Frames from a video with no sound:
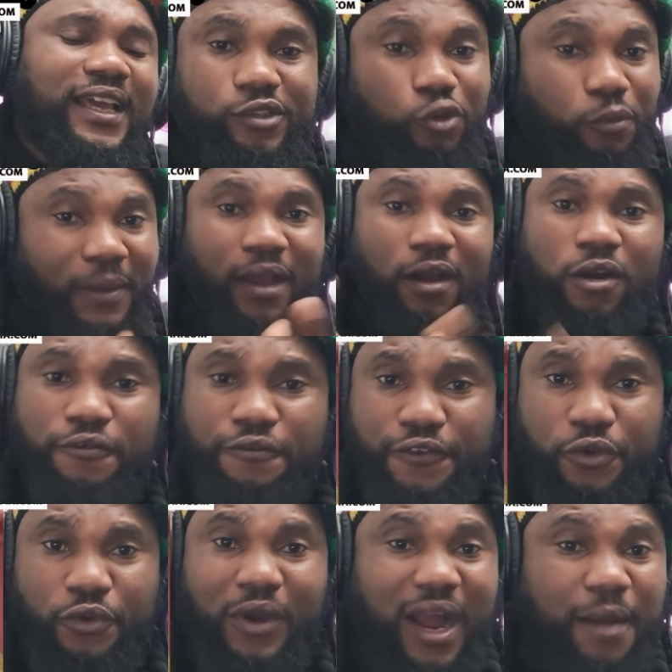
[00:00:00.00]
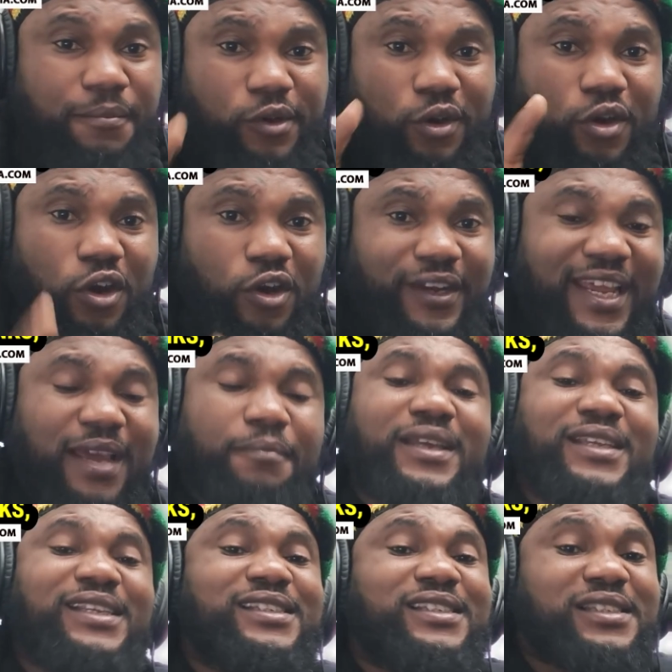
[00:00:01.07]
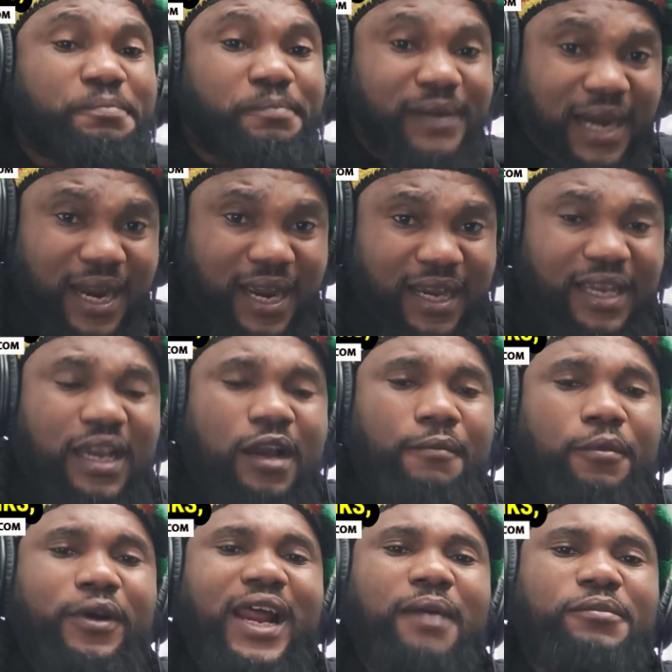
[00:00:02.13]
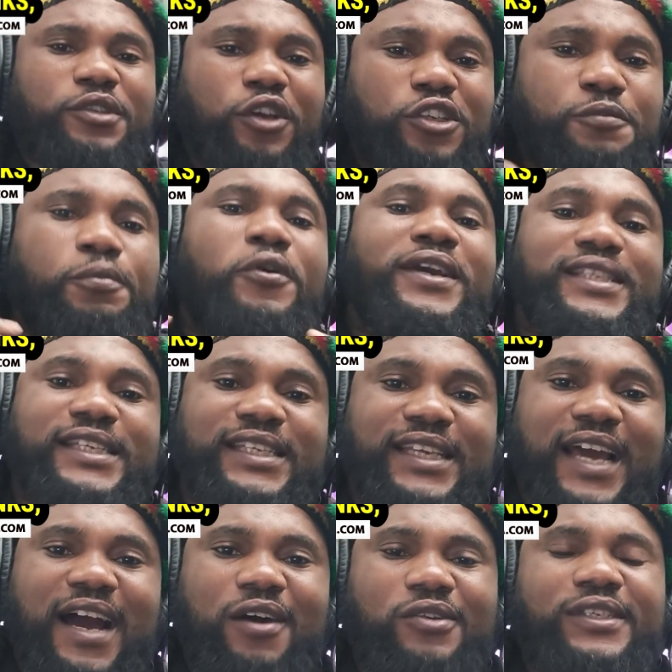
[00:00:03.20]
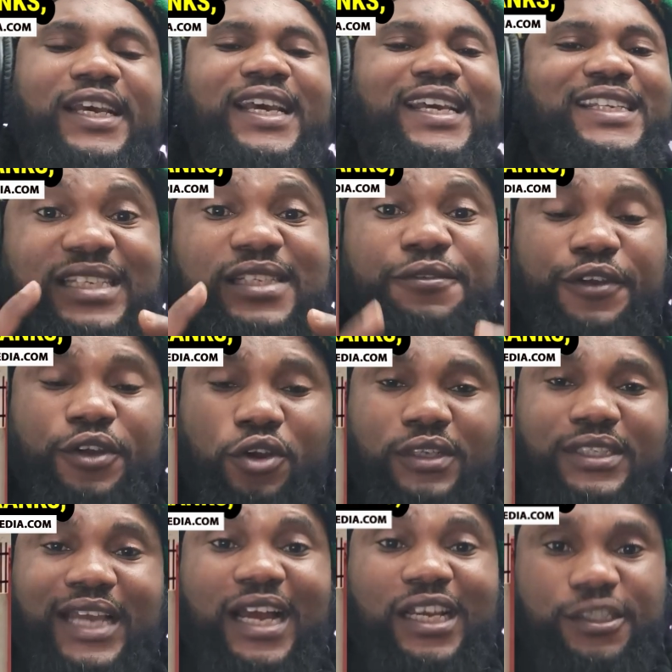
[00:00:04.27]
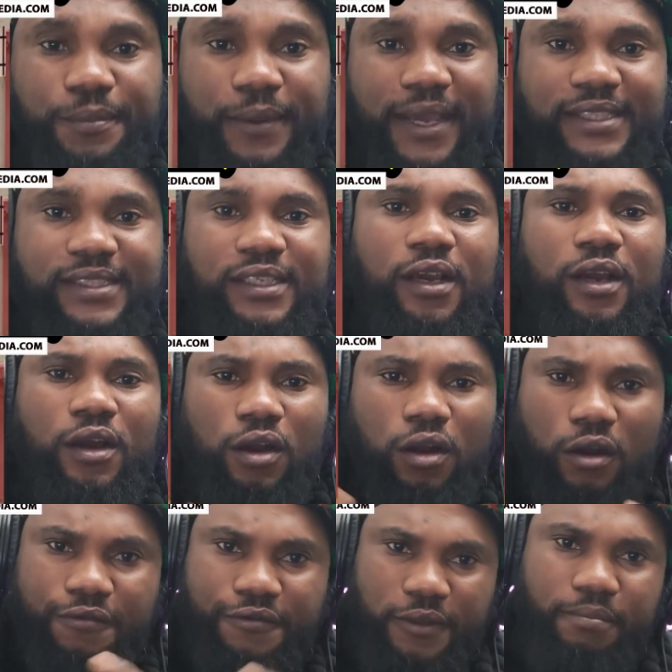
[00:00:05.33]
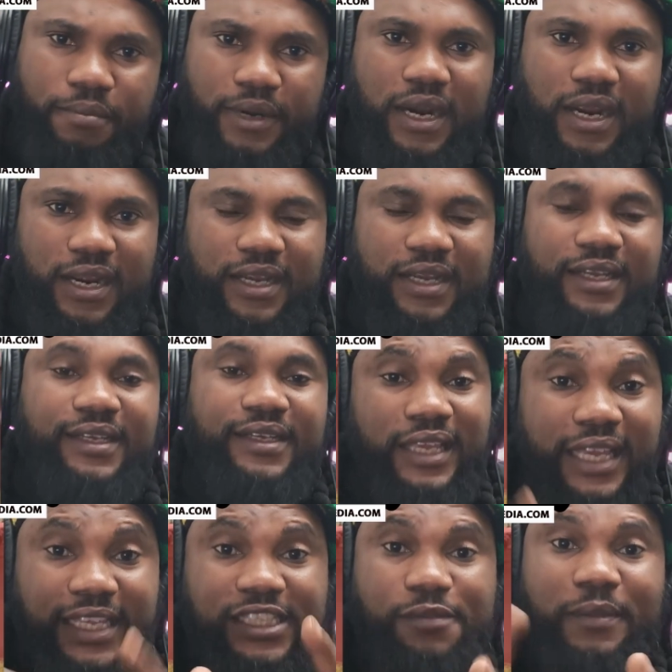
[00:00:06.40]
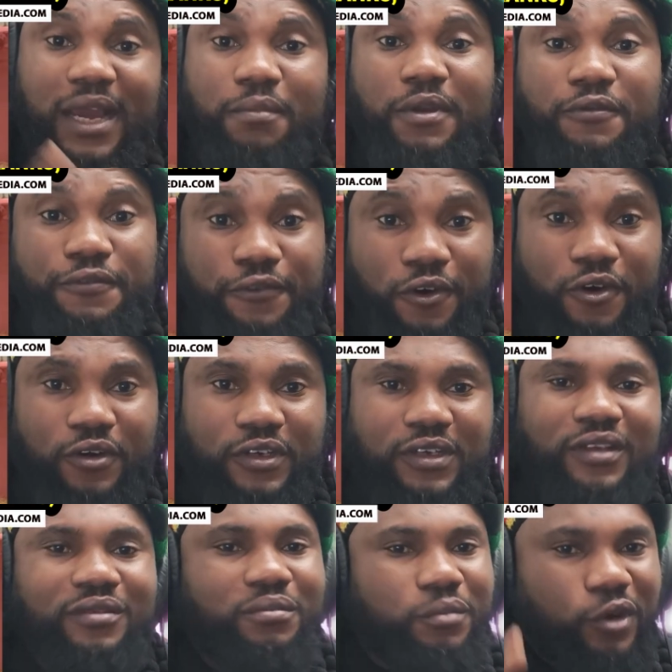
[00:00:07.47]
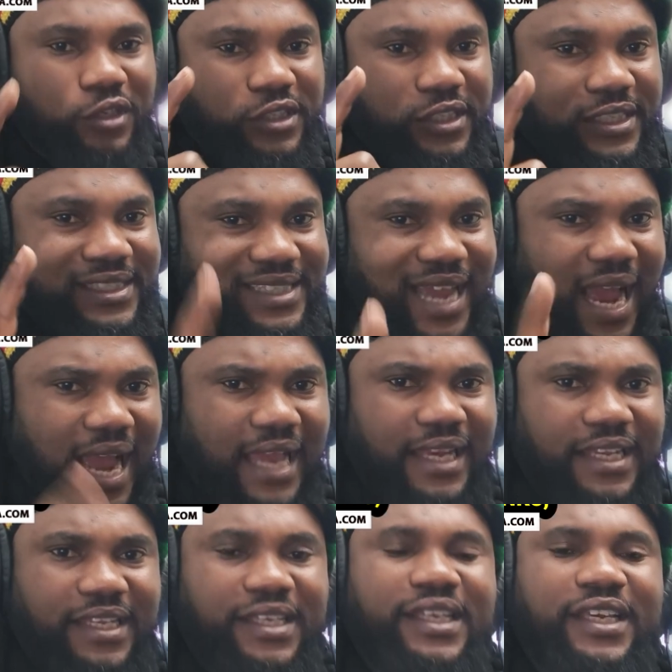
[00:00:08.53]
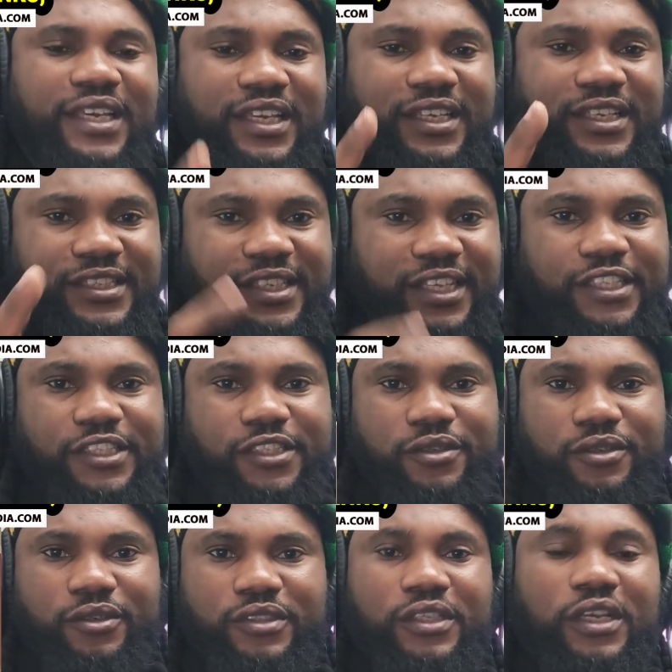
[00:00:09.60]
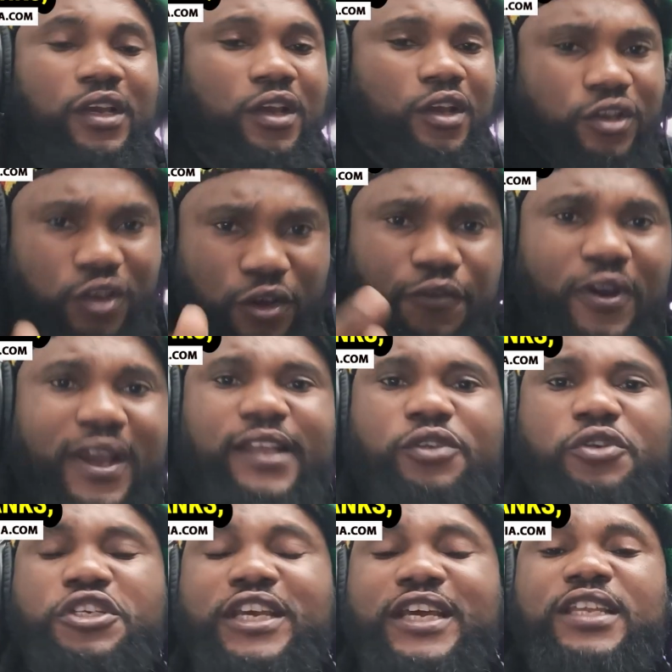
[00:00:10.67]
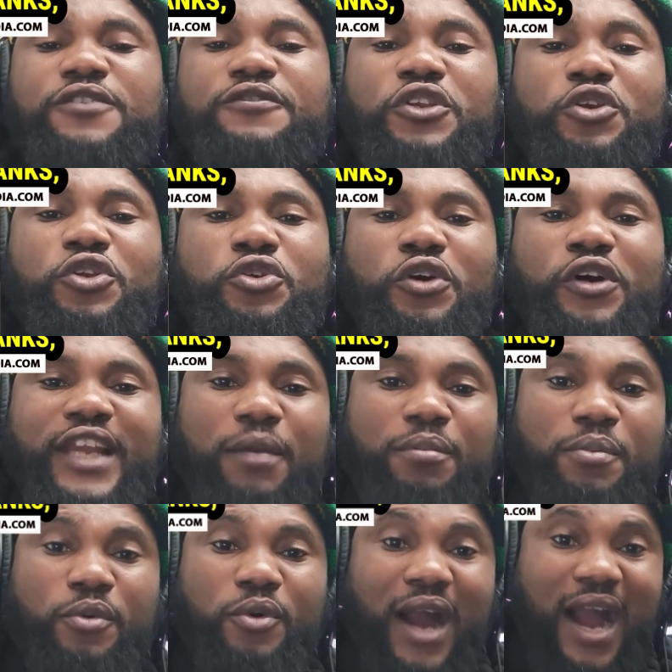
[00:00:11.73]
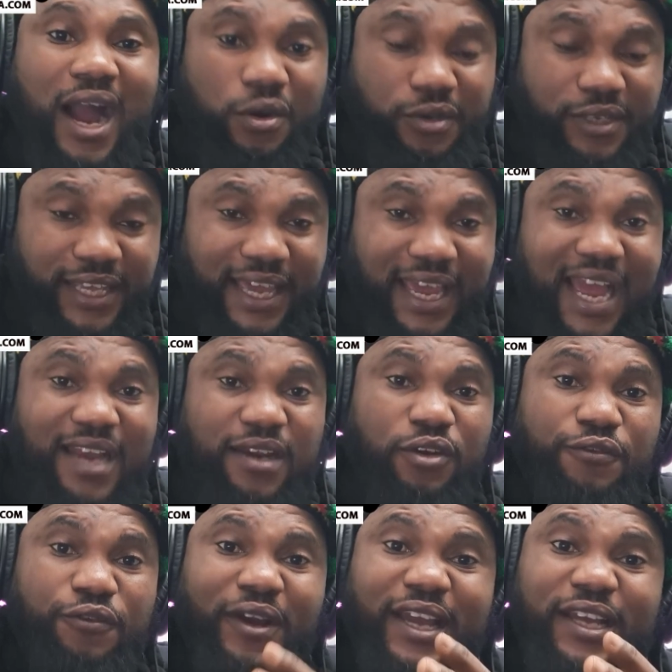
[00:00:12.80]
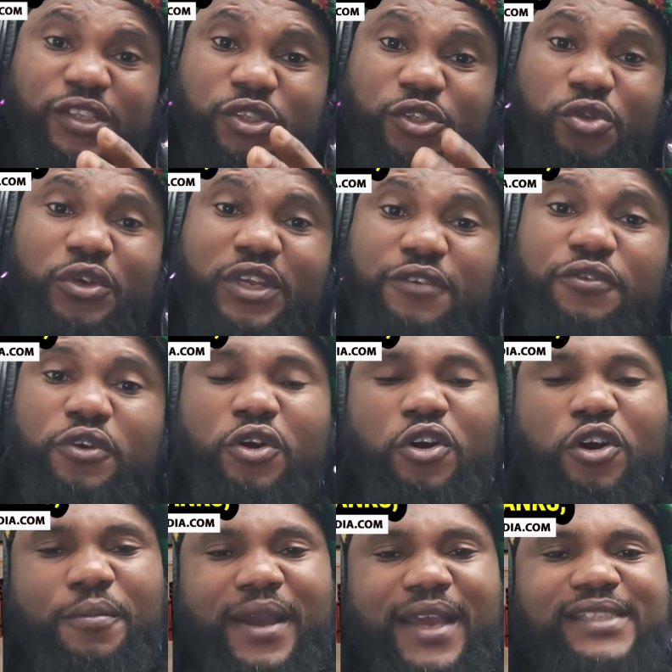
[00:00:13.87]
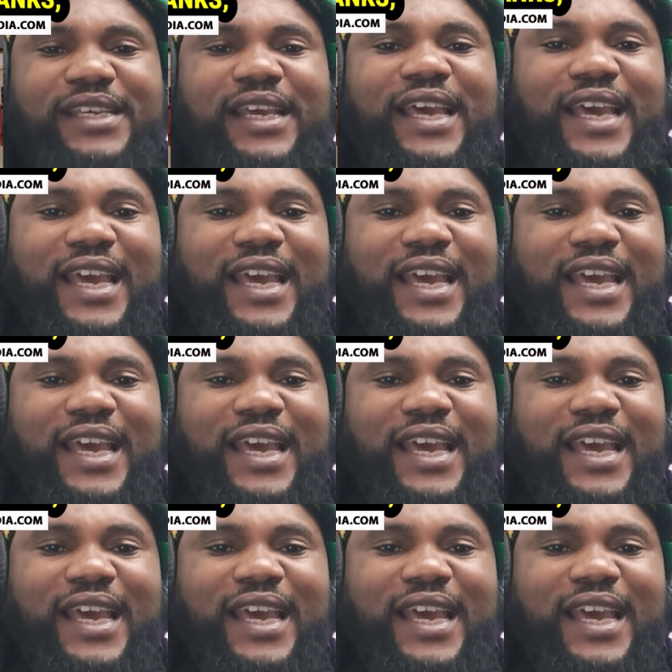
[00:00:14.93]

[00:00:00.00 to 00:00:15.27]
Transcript: To my own view, I'm not condemning his prank, but I'm just pointing out the difficult aspect of the prank. It might be fun, but it's highly dangerous. Don't forget to share this video to other people out there, and don't forget to give your comment